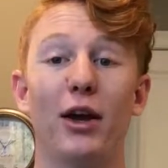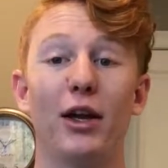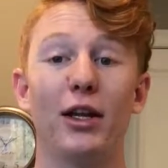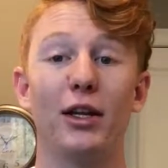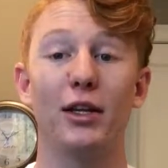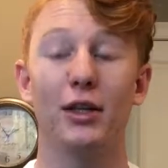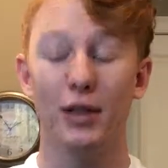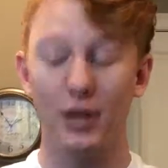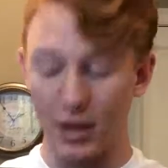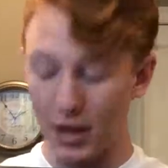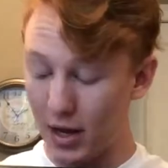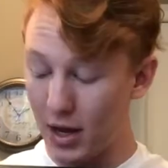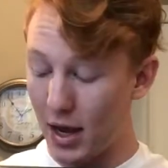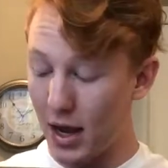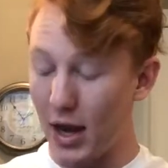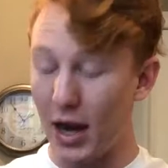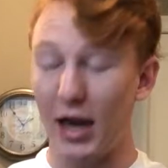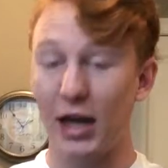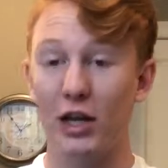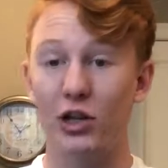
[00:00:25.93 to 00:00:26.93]
any
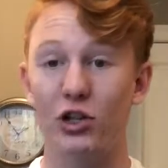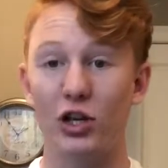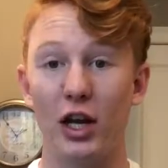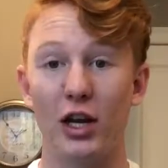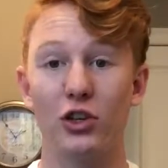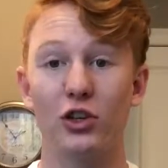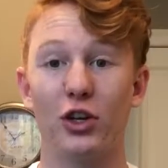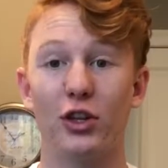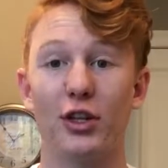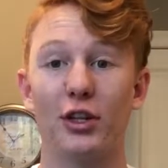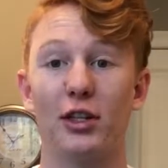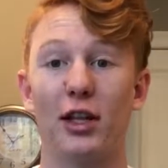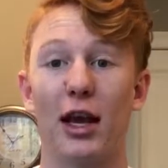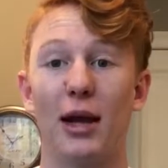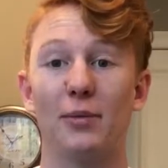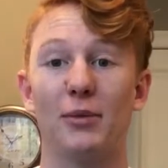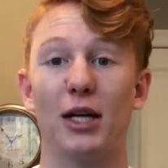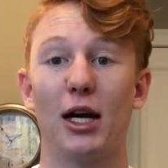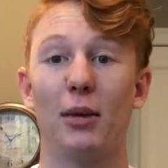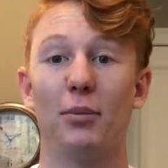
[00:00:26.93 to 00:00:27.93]
change on this
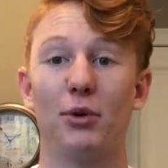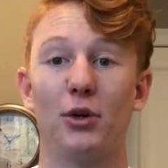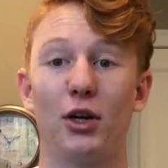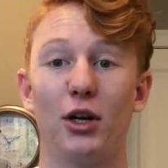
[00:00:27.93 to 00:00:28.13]
laptop.